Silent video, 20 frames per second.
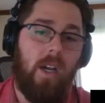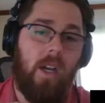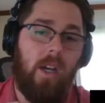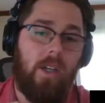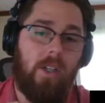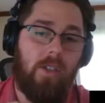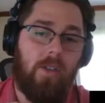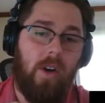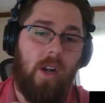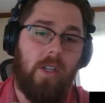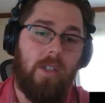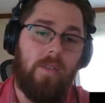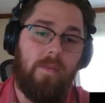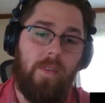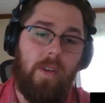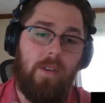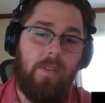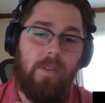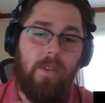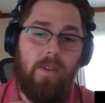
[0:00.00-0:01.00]
tranche
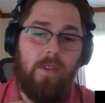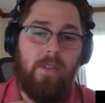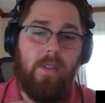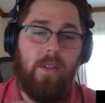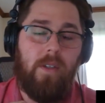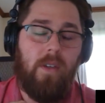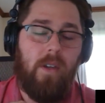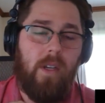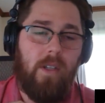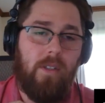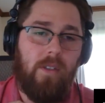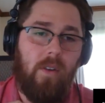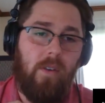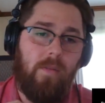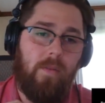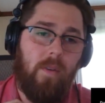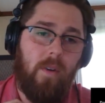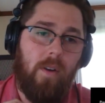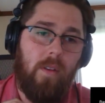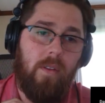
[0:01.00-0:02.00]
of users and so
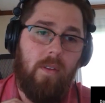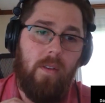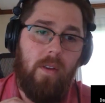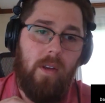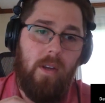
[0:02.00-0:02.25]
forth.